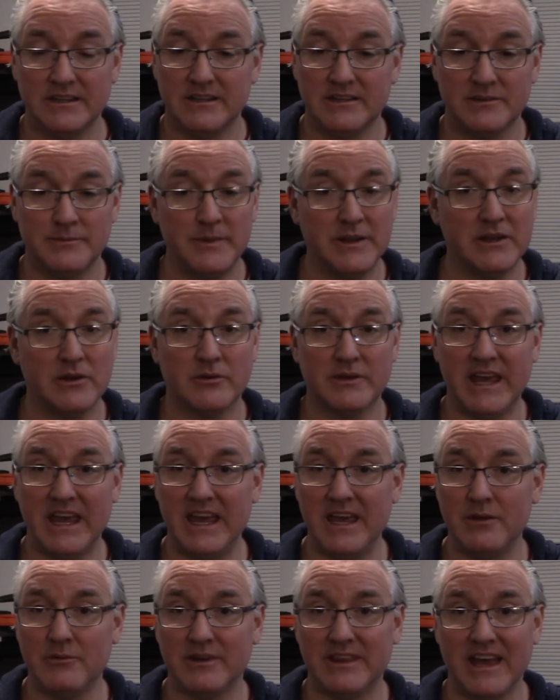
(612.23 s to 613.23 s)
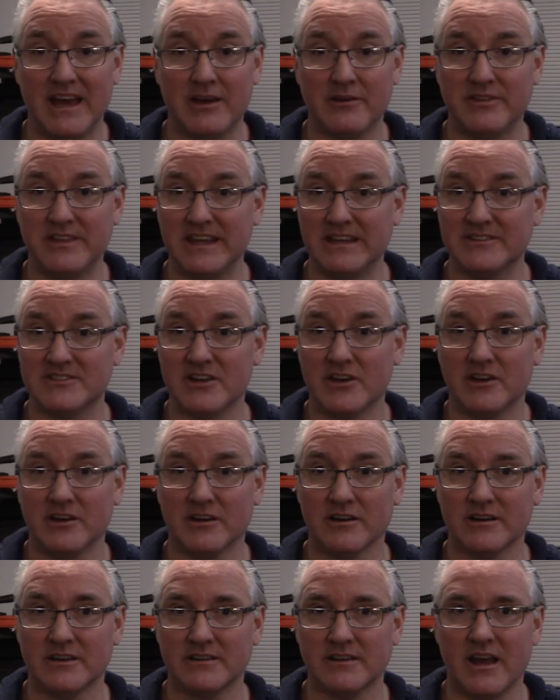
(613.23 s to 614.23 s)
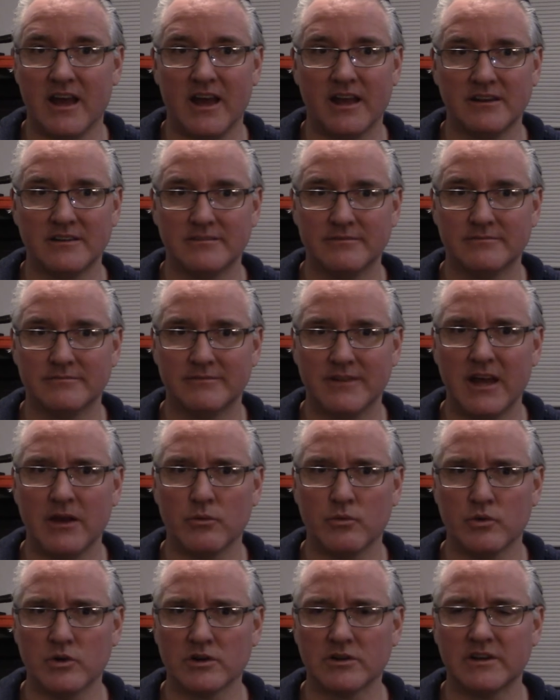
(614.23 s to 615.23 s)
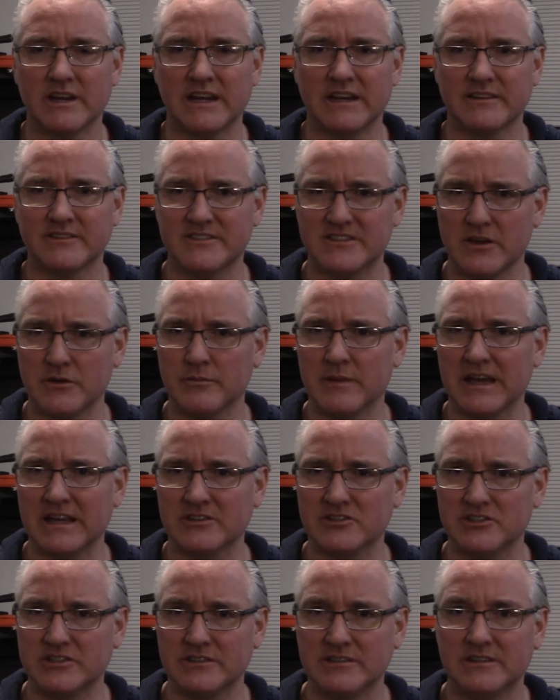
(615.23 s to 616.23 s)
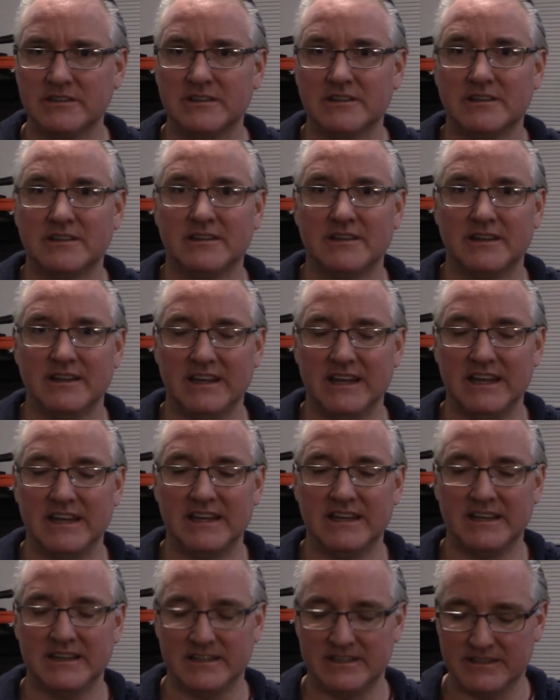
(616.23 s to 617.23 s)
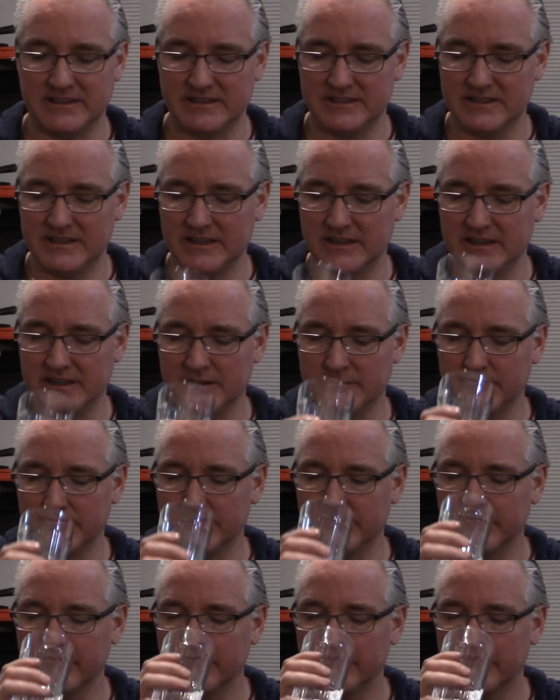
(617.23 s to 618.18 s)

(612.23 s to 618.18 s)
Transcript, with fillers: just being okay with how things are and not not worrying so much and um,